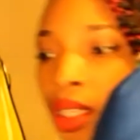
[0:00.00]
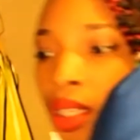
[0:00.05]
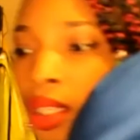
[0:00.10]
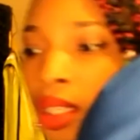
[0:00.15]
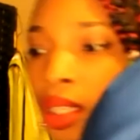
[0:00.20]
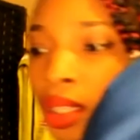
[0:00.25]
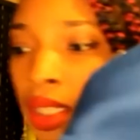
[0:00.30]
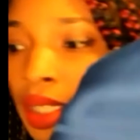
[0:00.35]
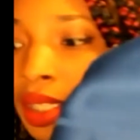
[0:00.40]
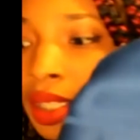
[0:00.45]

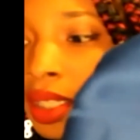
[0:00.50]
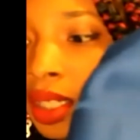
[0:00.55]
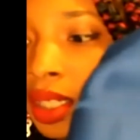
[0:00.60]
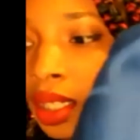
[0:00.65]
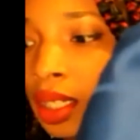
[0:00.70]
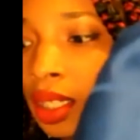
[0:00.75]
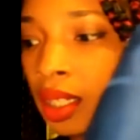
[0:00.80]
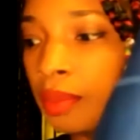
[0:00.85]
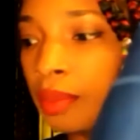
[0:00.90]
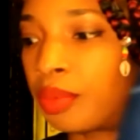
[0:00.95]
This is
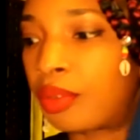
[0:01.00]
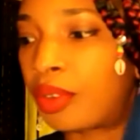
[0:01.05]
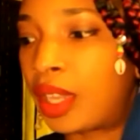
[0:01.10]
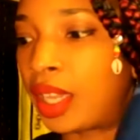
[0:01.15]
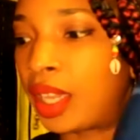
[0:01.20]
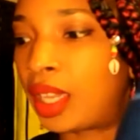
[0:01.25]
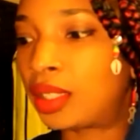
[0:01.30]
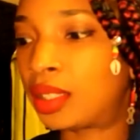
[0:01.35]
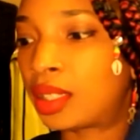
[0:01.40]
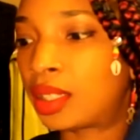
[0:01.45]
a
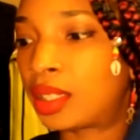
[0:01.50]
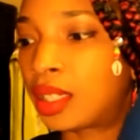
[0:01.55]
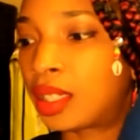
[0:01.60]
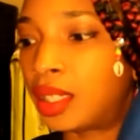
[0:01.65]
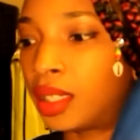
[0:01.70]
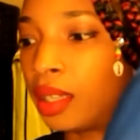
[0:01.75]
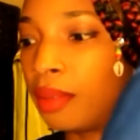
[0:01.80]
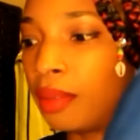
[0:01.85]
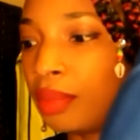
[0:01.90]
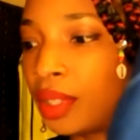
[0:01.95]
brand,
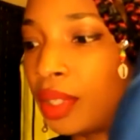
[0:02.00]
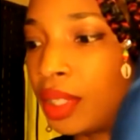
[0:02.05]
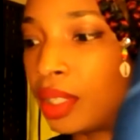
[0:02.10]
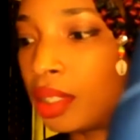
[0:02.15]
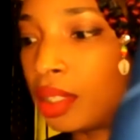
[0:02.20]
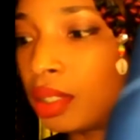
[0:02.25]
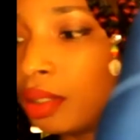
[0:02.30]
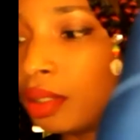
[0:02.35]
I